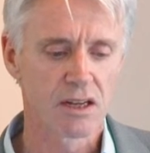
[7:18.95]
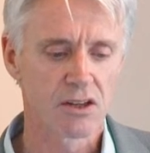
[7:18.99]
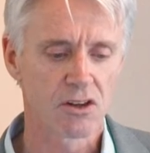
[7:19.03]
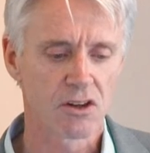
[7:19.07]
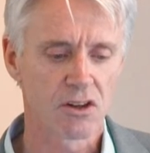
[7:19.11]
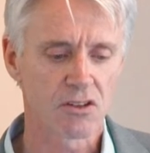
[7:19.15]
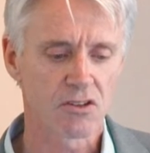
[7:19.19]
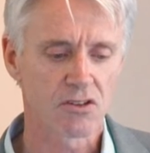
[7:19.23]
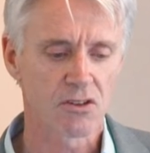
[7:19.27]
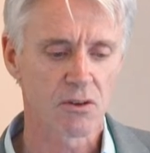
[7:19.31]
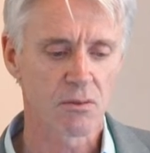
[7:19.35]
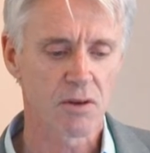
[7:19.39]

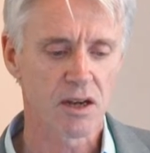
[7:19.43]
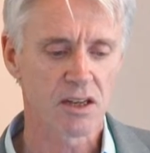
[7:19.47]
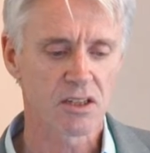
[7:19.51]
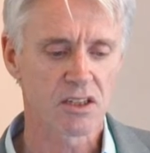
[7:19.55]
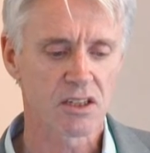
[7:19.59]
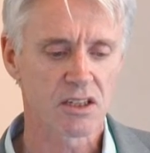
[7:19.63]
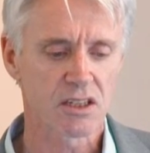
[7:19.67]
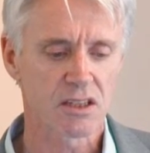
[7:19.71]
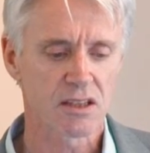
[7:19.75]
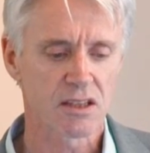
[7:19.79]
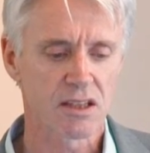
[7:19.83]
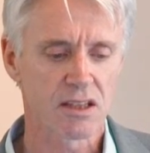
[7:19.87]
not so
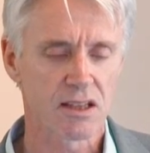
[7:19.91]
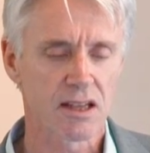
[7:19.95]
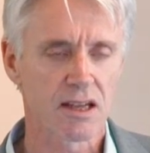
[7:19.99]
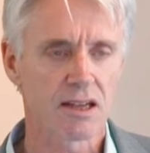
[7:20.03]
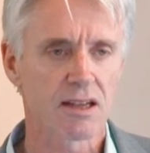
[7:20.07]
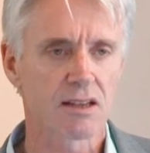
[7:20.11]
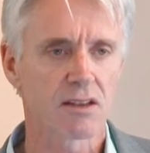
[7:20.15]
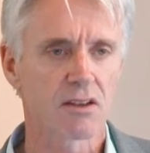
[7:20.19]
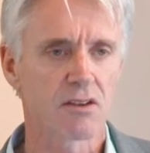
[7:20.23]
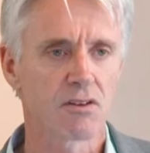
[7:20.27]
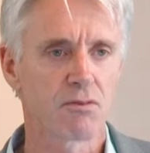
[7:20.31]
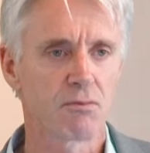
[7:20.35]
much in the
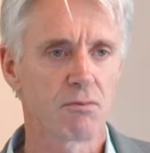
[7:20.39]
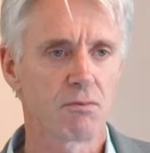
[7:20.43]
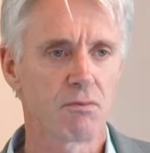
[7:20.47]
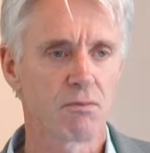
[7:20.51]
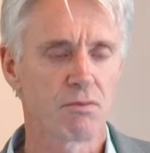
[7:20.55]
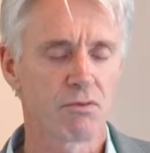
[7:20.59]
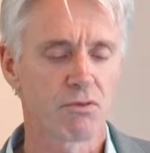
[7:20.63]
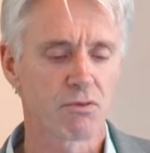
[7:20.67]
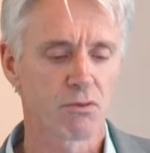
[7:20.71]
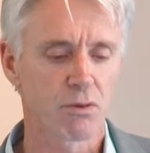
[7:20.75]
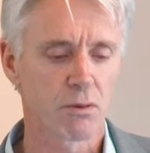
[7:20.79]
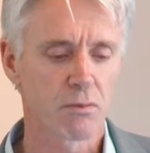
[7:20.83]
length of
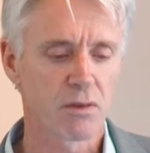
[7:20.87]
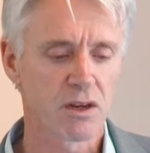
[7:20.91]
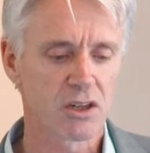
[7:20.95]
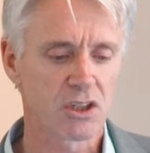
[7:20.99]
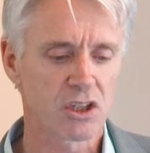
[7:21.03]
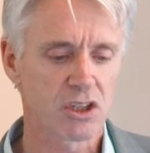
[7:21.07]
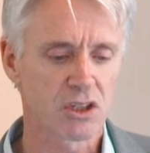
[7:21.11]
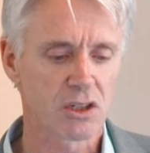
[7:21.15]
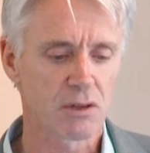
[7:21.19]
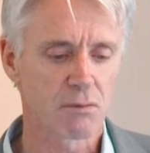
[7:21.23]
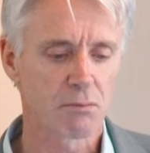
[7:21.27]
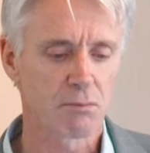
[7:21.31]

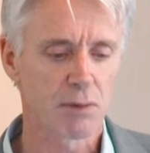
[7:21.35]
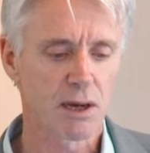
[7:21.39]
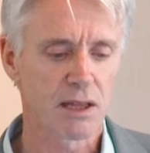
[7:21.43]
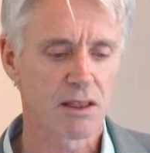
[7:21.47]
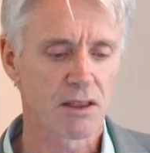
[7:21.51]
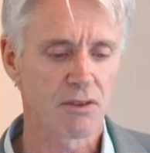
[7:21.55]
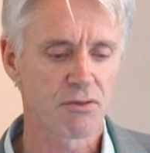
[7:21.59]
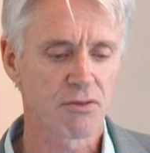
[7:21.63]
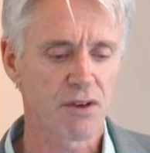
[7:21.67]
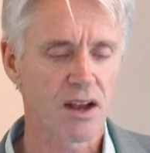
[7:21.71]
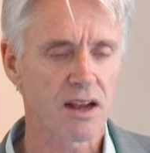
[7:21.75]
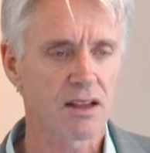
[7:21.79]
remission, but
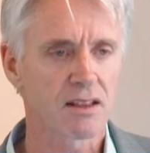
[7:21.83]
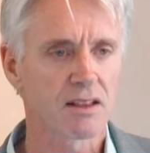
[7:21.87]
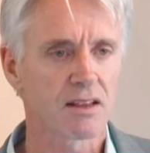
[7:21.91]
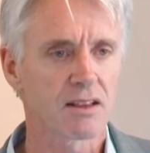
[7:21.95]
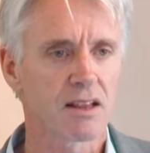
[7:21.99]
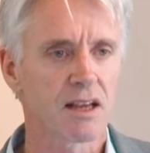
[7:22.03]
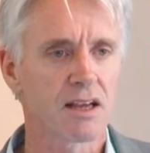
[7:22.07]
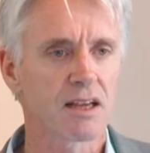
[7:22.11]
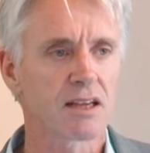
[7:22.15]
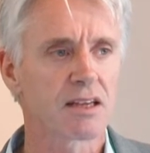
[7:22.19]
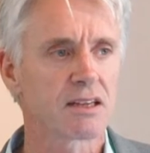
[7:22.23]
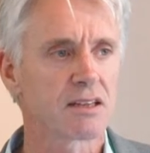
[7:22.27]
the fact that
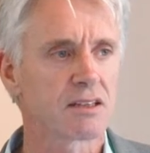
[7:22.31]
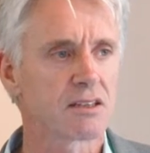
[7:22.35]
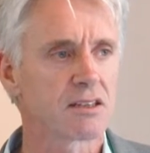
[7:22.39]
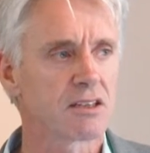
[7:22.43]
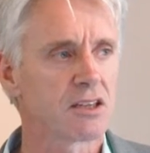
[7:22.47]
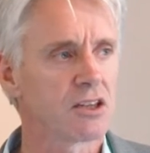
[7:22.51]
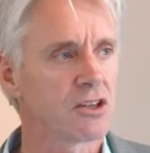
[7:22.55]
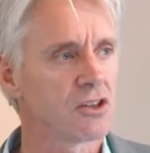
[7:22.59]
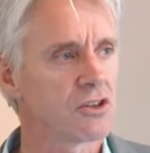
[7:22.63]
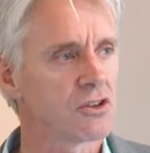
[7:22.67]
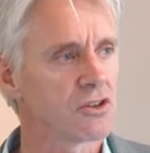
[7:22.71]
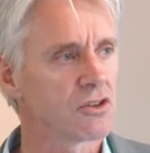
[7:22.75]
they
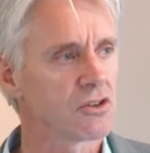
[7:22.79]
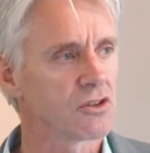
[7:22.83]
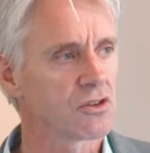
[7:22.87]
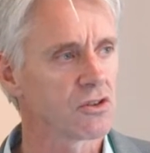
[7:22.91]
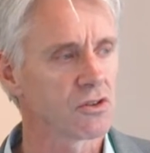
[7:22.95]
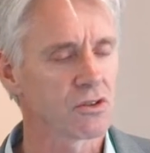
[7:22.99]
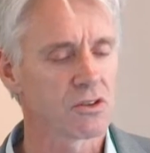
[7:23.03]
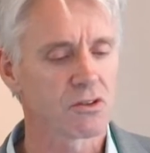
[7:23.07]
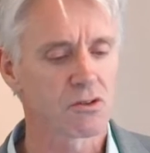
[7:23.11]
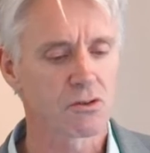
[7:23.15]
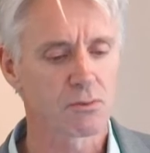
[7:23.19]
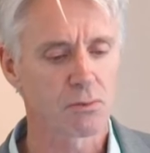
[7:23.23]
continued
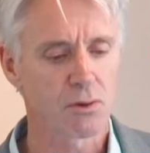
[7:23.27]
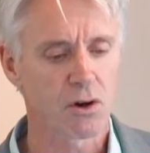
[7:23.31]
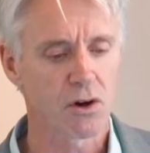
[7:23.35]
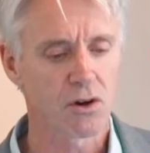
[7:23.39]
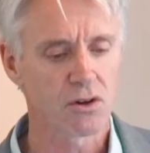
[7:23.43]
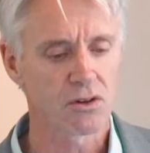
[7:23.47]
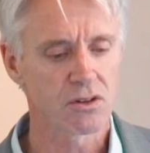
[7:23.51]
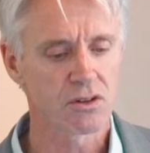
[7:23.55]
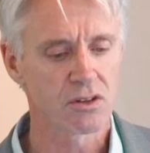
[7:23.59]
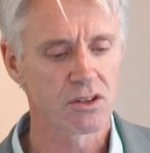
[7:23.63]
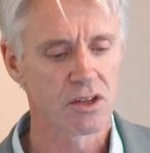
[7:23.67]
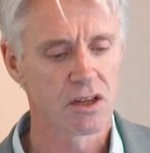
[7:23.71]
to
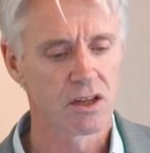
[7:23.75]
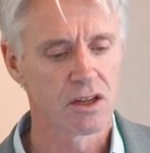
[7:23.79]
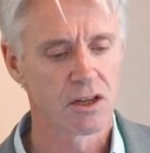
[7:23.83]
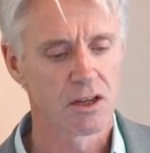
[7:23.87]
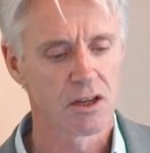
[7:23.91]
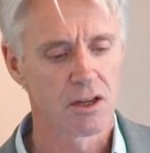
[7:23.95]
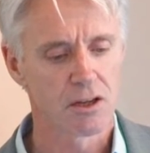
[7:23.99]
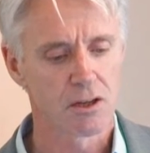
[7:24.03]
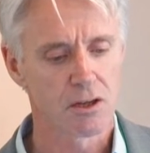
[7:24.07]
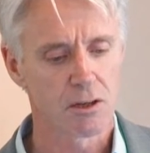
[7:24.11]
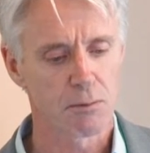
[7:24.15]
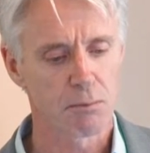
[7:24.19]
respond
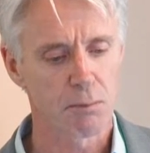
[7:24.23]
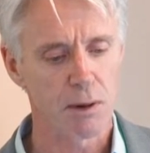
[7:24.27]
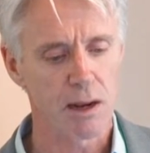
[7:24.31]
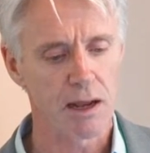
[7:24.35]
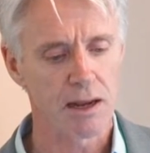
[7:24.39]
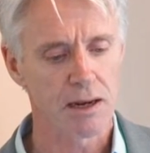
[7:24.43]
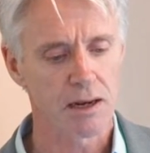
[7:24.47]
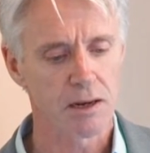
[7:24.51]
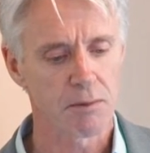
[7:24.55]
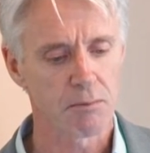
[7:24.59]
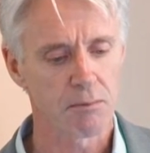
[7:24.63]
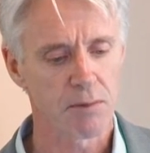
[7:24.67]
to
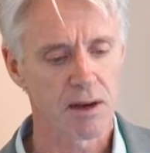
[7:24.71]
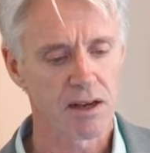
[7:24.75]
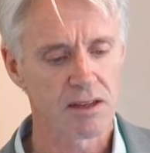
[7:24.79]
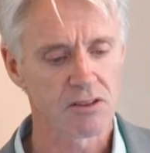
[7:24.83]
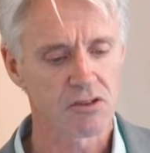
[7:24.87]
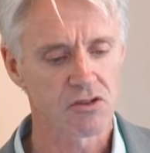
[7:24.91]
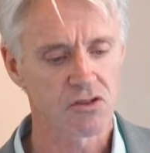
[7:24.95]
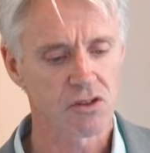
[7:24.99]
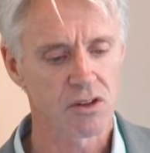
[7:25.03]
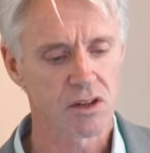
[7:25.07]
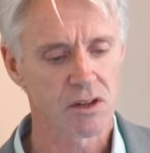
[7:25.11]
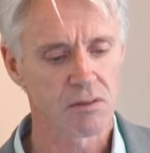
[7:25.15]

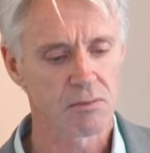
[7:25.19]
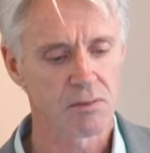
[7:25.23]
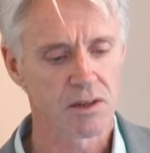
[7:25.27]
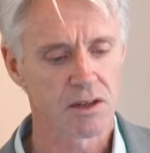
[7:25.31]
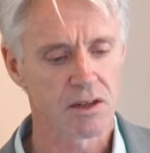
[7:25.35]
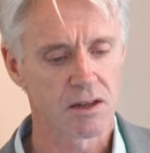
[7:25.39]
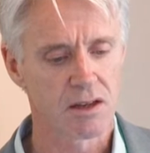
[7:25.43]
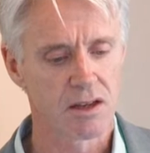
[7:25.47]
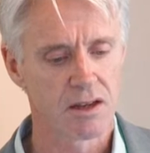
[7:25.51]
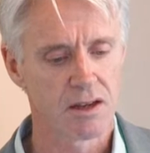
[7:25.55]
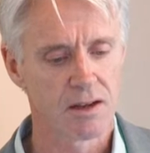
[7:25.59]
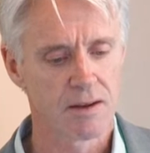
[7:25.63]
platinum-based
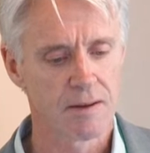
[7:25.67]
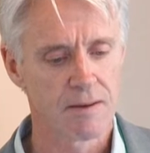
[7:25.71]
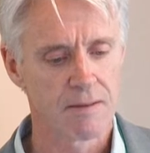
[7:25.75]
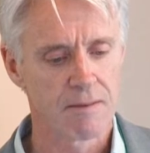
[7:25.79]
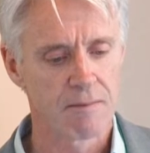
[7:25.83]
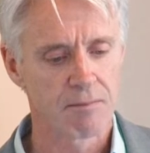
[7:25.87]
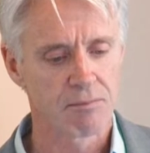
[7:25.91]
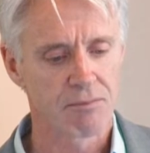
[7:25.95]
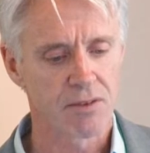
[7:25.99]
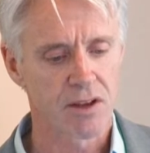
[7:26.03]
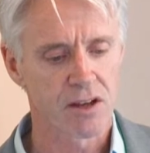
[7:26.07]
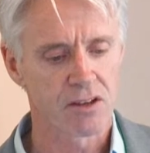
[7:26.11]
treatment.
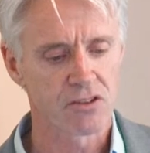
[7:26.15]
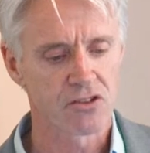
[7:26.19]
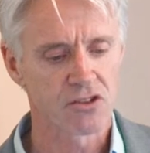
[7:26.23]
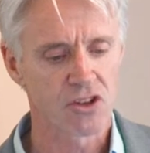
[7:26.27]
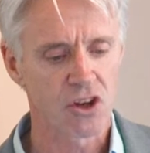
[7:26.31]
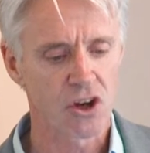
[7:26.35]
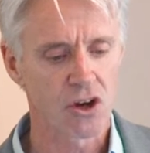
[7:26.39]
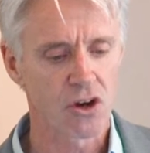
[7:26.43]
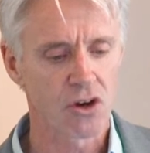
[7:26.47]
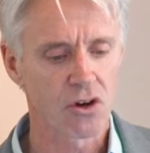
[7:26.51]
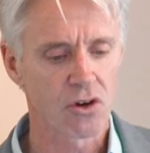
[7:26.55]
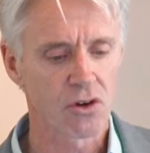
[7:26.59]
And
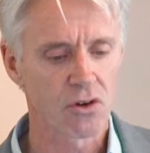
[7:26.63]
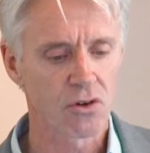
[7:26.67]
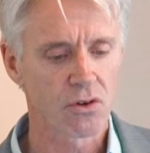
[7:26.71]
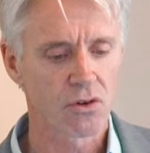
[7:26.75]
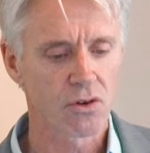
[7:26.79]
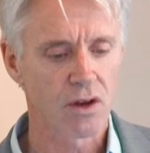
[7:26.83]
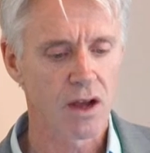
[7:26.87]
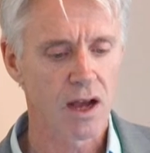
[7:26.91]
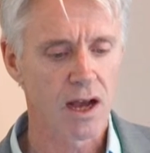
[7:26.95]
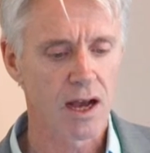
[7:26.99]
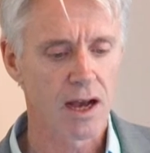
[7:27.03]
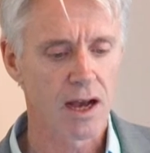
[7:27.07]
so